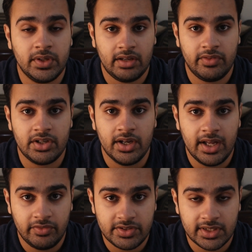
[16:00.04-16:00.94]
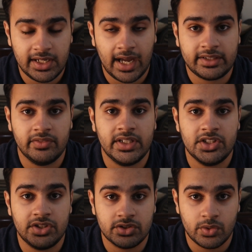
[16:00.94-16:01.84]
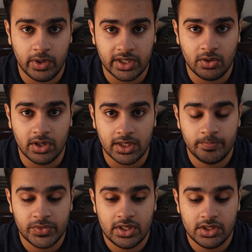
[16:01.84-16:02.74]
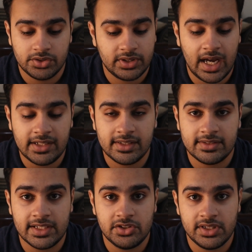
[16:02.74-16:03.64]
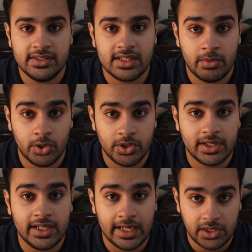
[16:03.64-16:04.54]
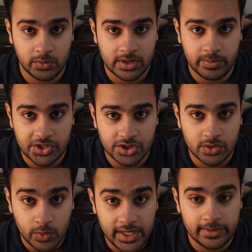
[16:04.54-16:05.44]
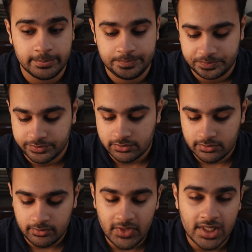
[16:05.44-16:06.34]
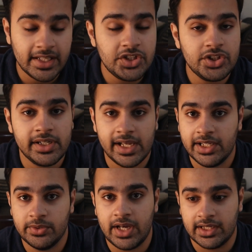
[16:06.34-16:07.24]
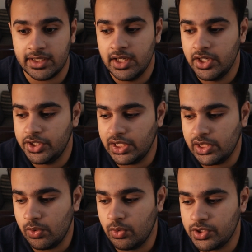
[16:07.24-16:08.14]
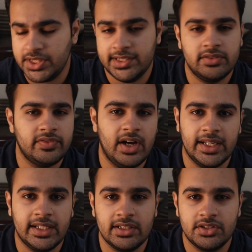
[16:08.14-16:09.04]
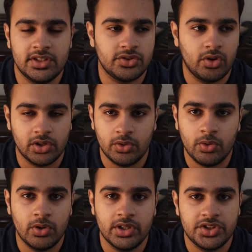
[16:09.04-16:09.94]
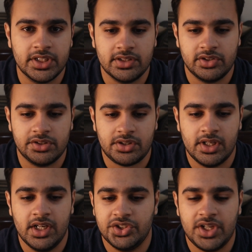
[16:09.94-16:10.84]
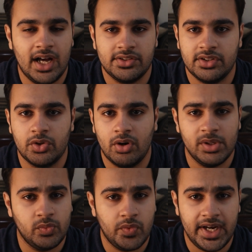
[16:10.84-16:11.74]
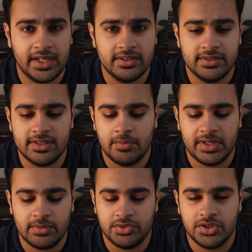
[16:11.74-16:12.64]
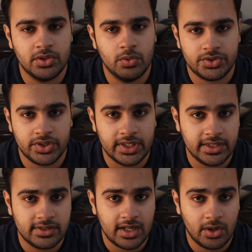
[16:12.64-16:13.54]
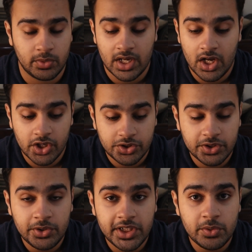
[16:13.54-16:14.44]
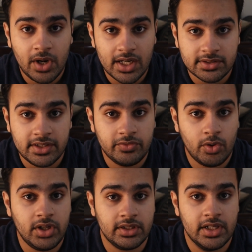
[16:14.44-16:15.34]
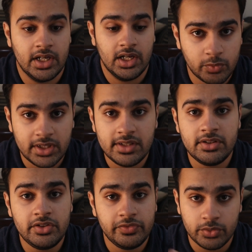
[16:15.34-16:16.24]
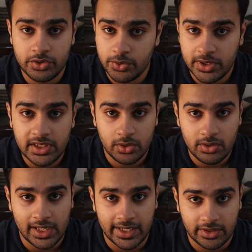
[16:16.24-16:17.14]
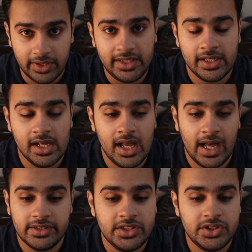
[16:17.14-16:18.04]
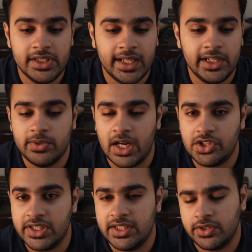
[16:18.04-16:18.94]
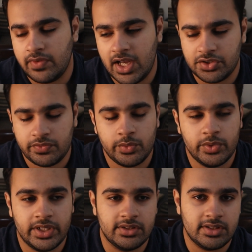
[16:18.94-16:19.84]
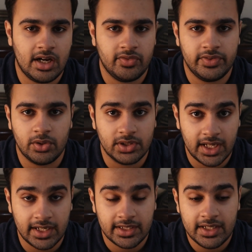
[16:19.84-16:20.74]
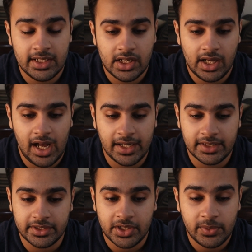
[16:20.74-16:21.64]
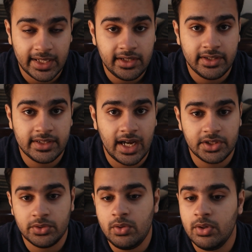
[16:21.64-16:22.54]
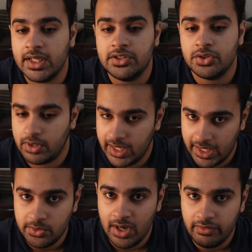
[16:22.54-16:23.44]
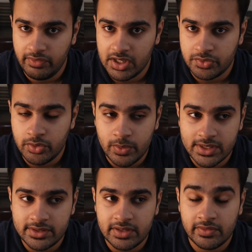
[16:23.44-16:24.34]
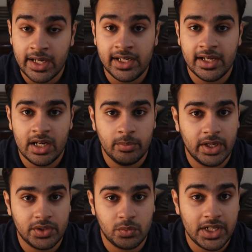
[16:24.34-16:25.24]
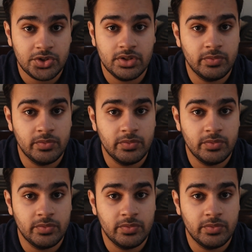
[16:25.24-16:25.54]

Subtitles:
whatever physical activity she's going on. So that's essentially somehow you'll connect with the patient well. Then she'll tell you that she's fine, she's all good, she has a normal weight, and sometimes she goes and eats out. So you need to ask her what does her food routine look like, right? And then she'll tell you that she eats fast food and stuff and all that, and you'll tell her that it's okay to have fast food once in a while, but why